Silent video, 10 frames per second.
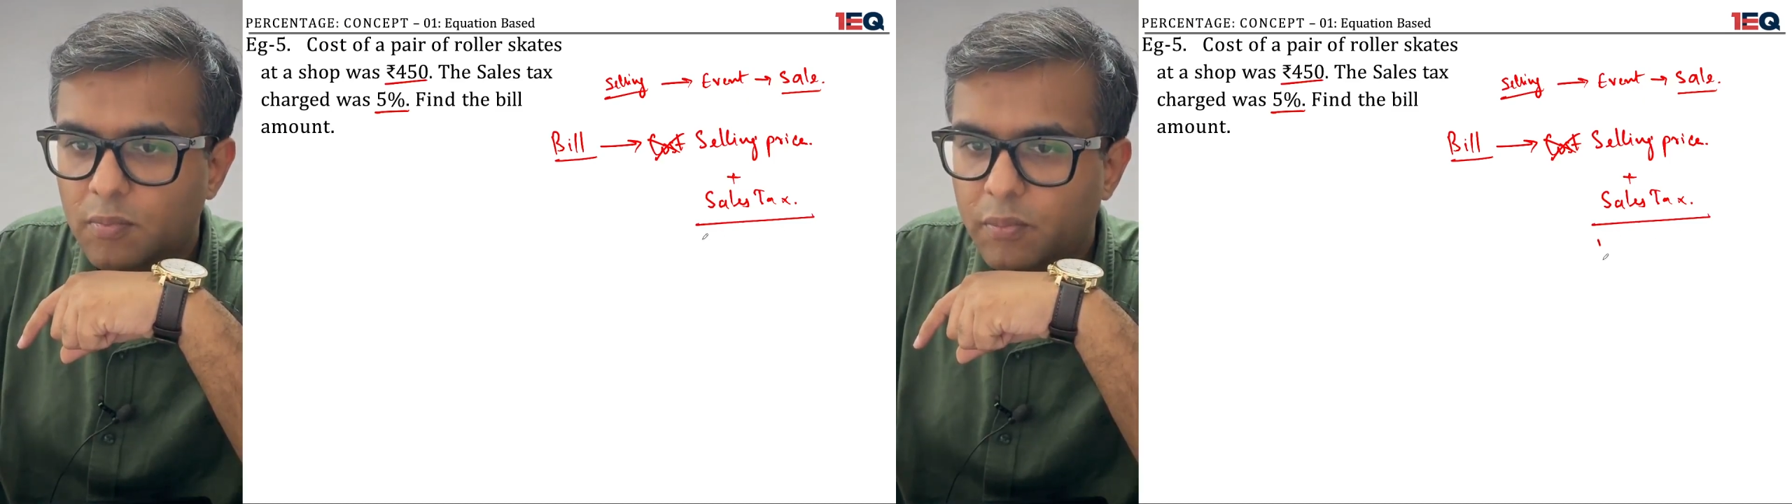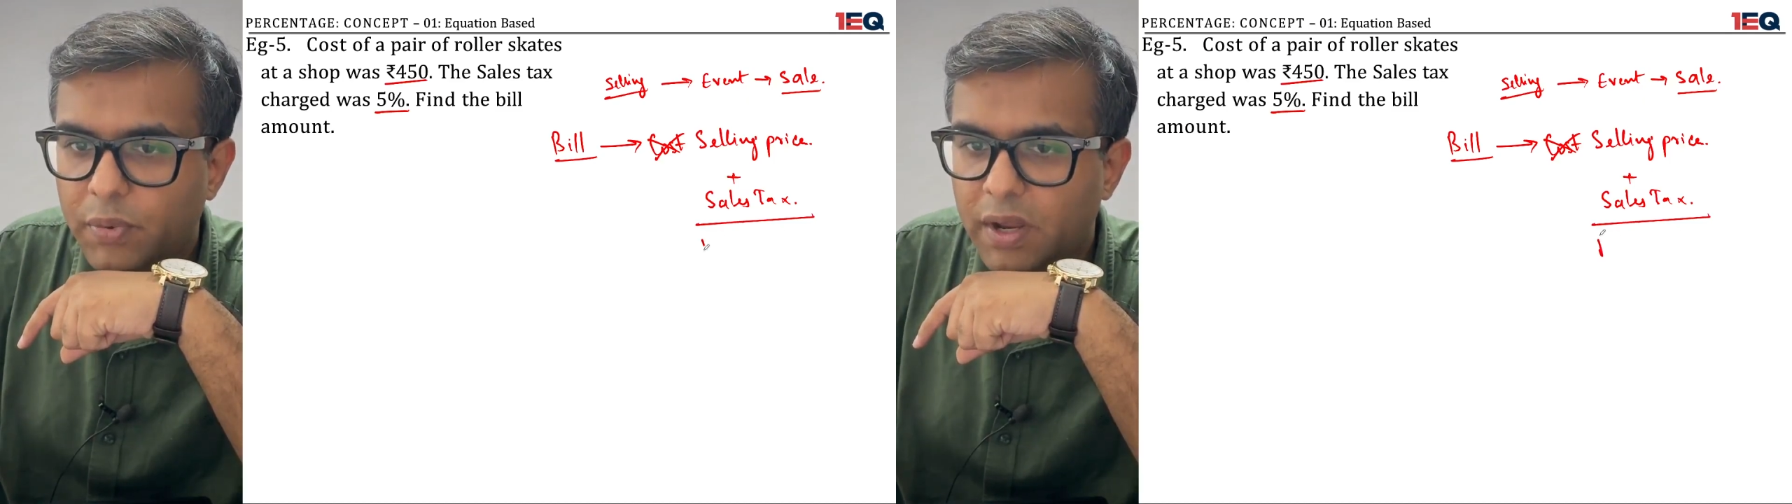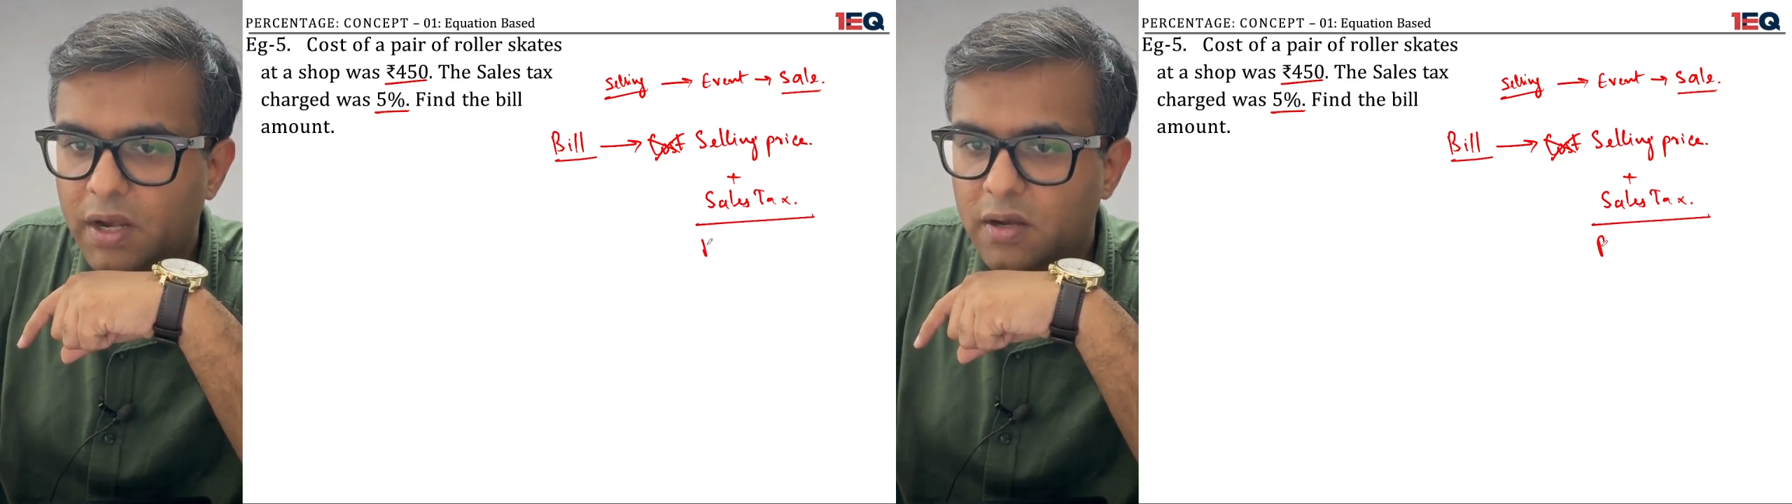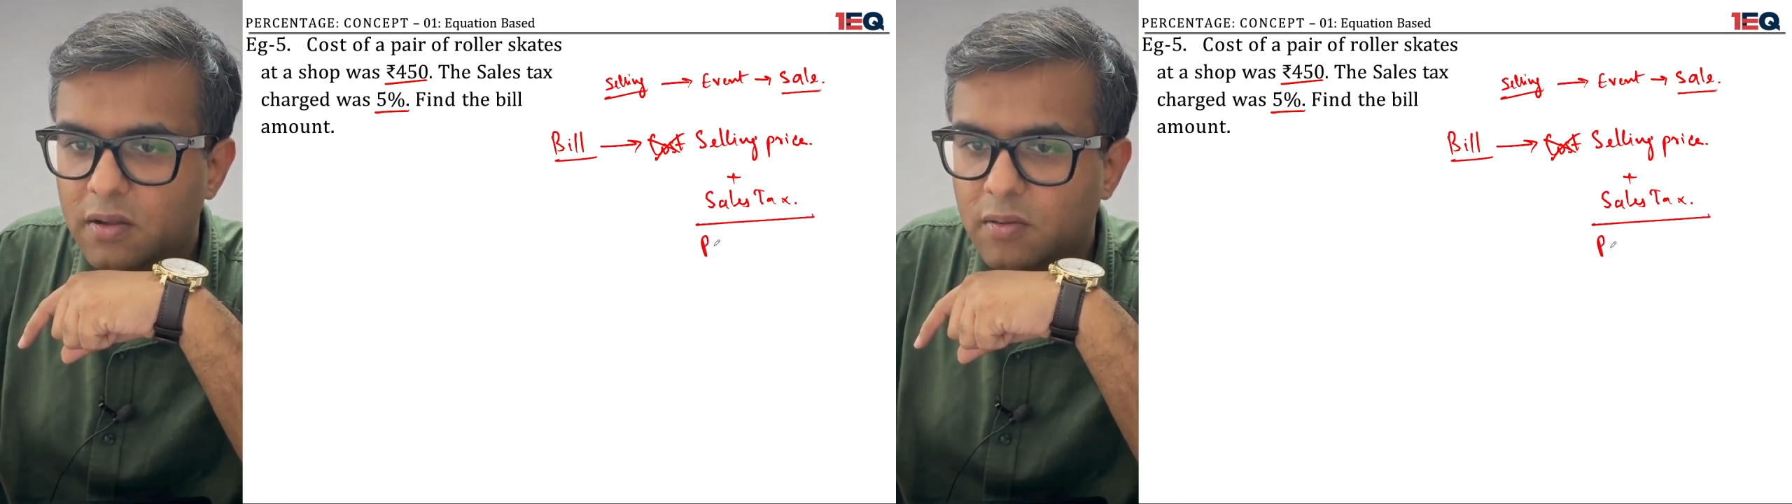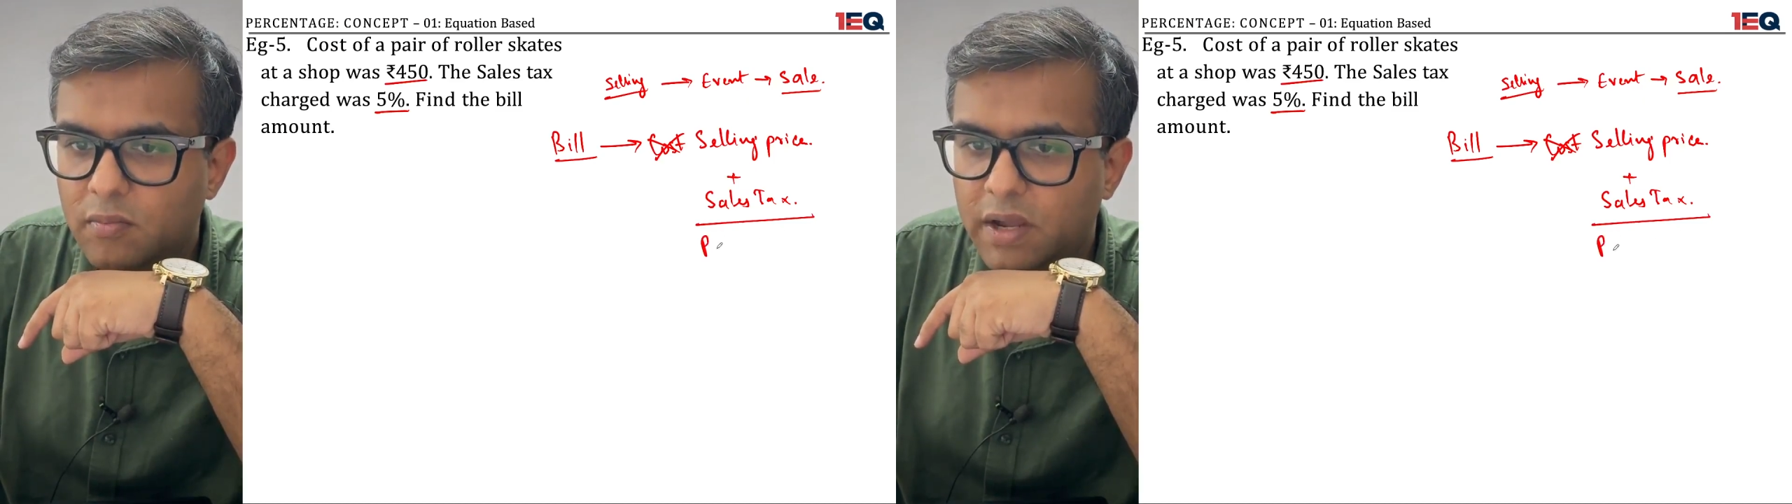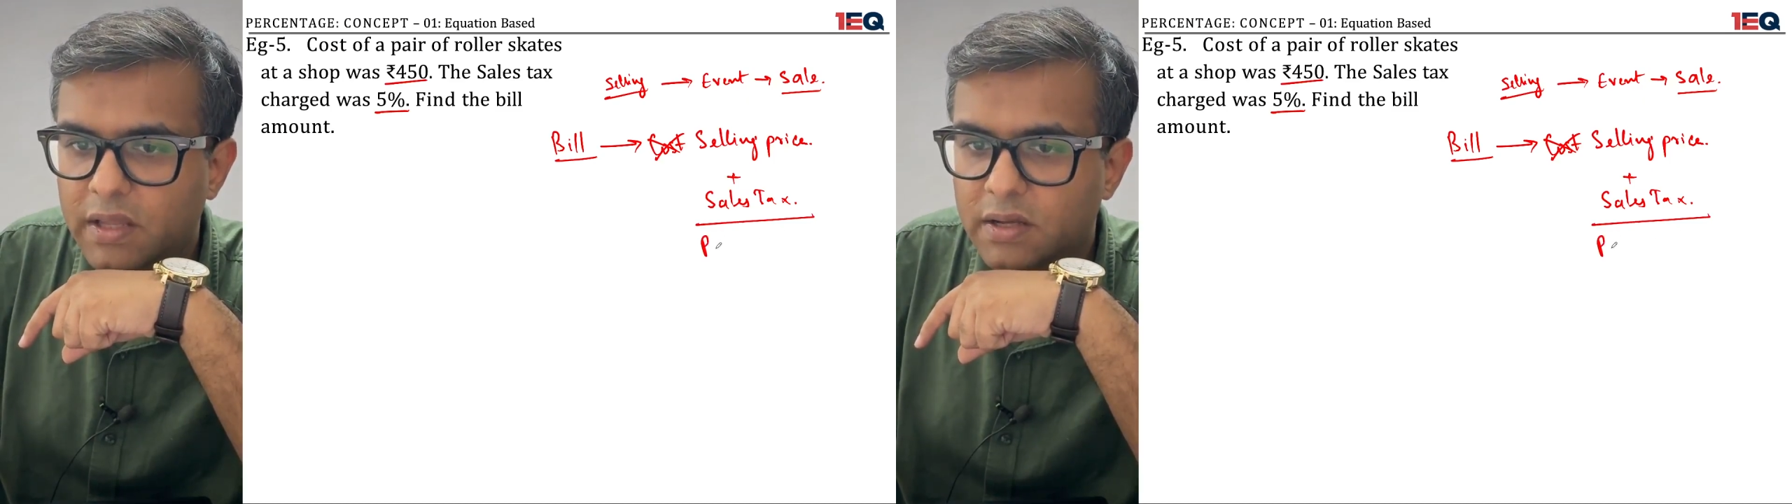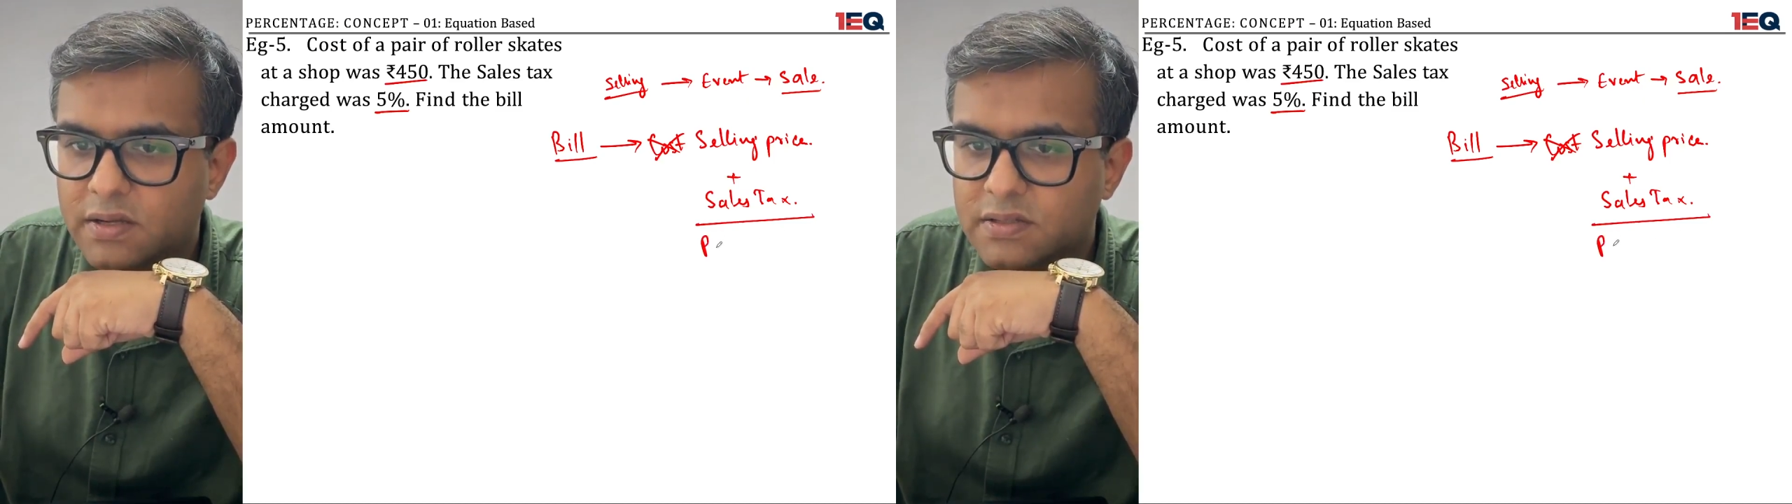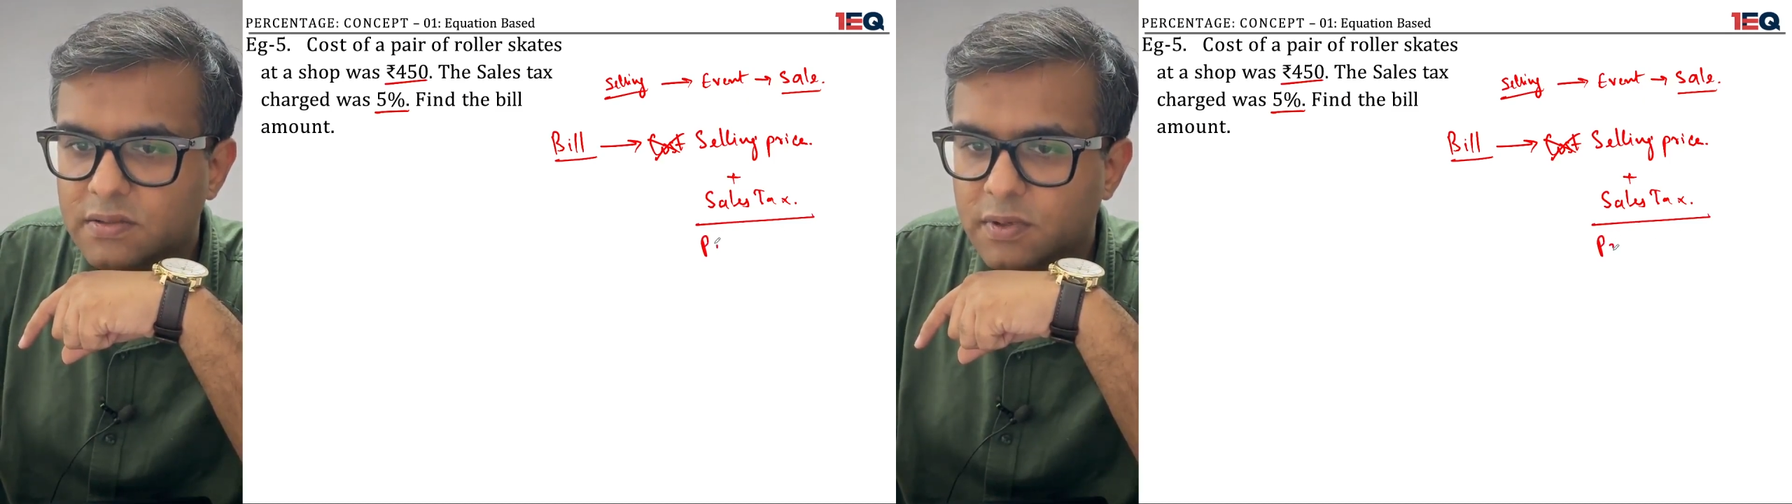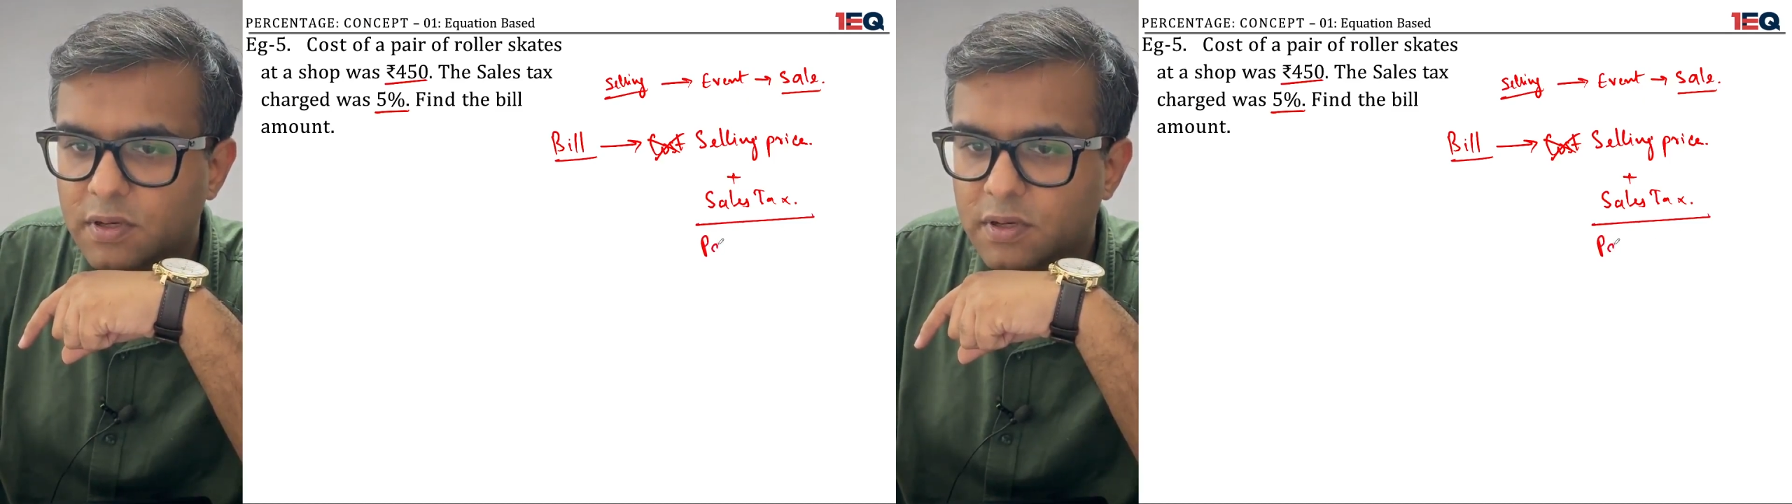paid by the customer.